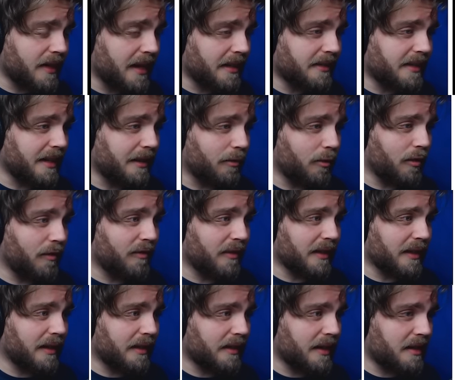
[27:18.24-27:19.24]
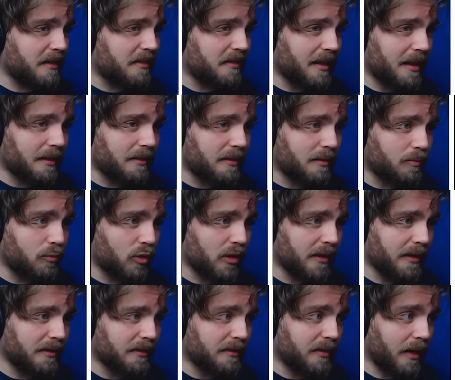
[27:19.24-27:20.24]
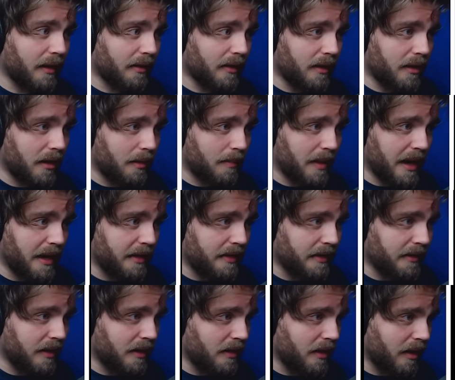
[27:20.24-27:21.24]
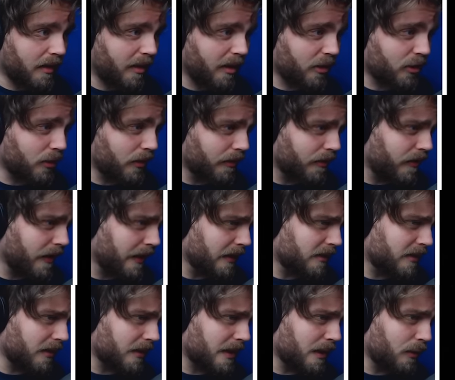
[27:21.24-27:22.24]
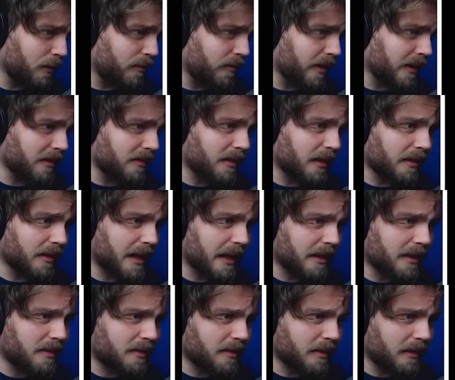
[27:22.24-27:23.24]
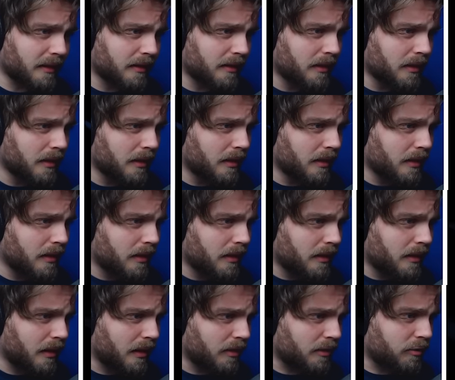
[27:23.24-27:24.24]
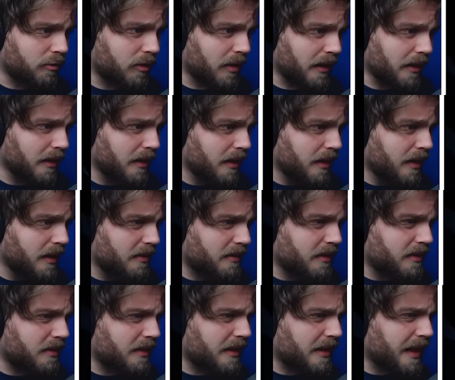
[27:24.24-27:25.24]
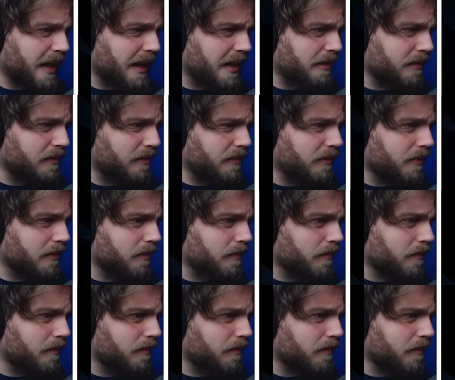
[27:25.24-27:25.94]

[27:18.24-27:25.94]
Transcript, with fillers: dead deer over there. That's a brilliant sign that I'm heading in the direction of things that kill things like that, isn't it? That's great. Is this a cave?